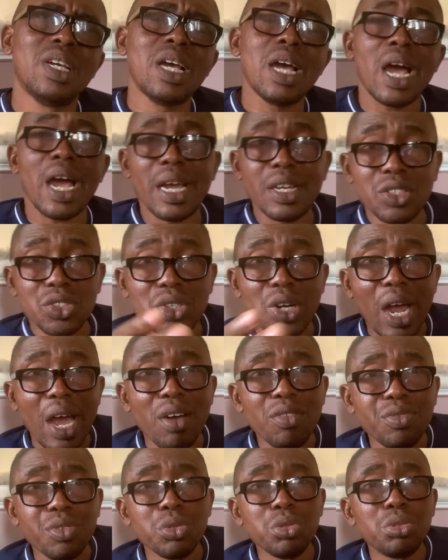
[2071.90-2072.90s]
I
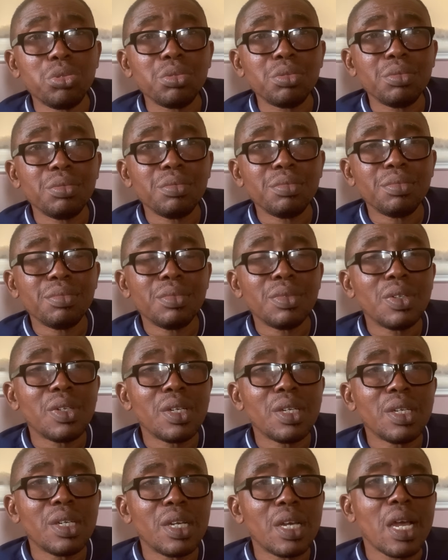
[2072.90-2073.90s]
traveled.
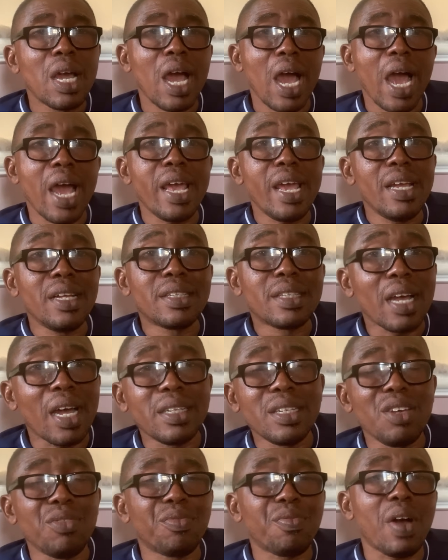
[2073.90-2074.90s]
I entered
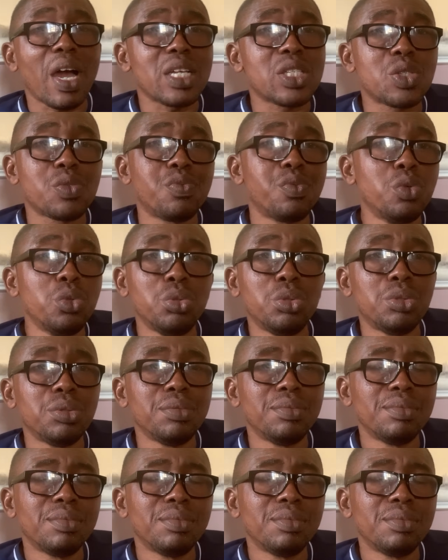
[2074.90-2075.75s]
the fast food.